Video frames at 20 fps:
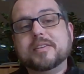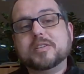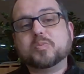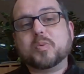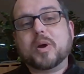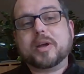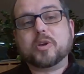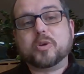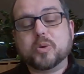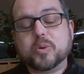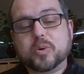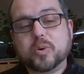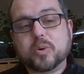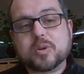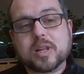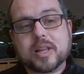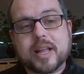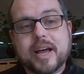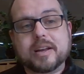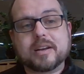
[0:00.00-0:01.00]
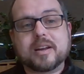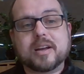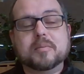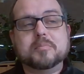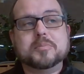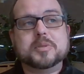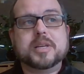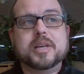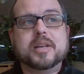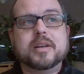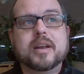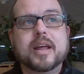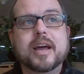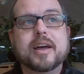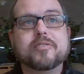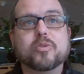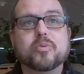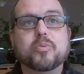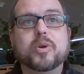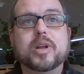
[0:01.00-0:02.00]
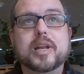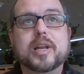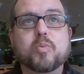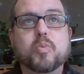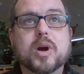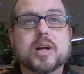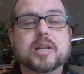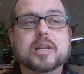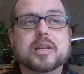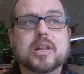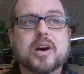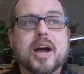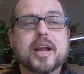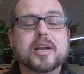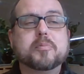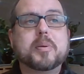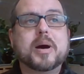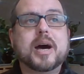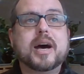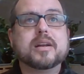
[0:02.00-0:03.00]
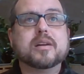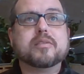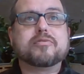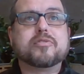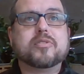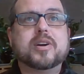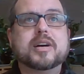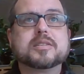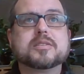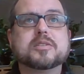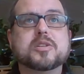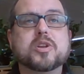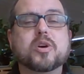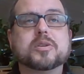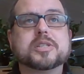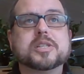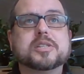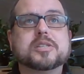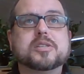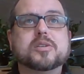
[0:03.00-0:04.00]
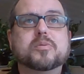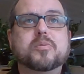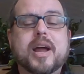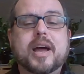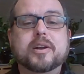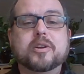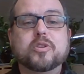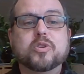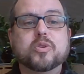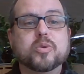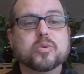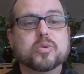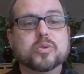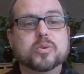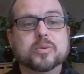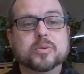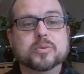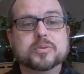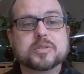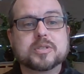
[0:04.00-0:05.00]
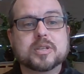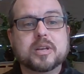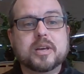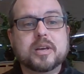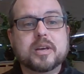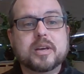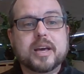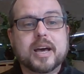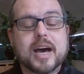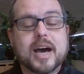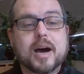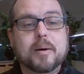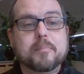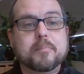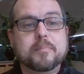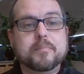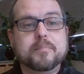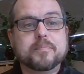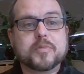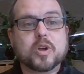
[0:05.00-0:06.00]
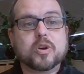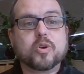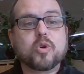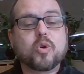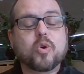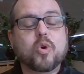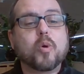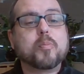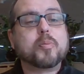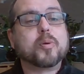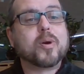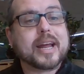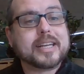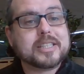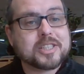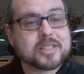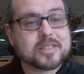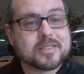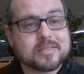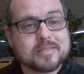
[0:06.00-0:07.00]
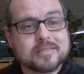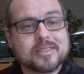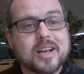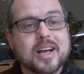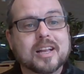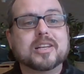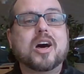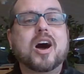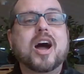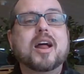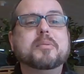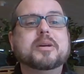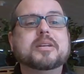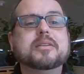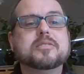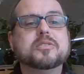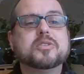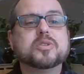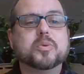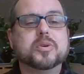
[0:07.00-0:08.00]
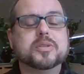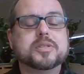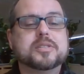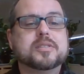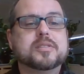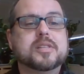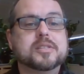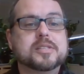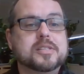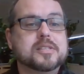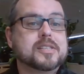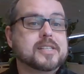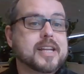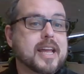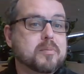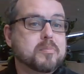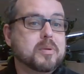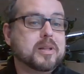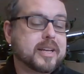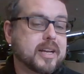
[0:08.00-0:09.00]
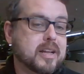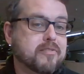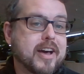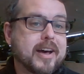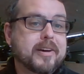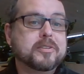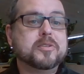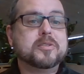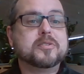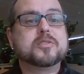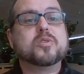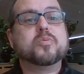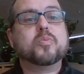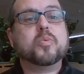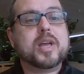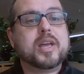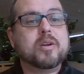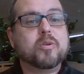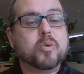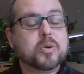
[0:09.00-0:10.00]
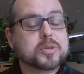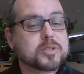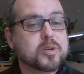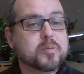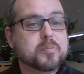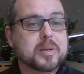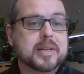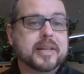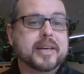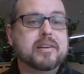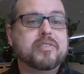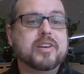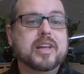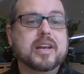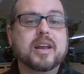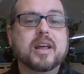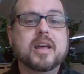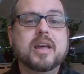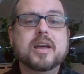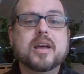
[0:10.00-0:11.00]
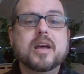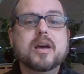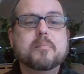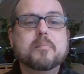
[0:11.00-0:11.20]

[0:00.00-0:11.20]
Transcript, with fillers: And this is where Google Cloud comes in as a really well aligned partner for us, not just around Google's um, corporation alignment towards the sustainability values that we also believe in,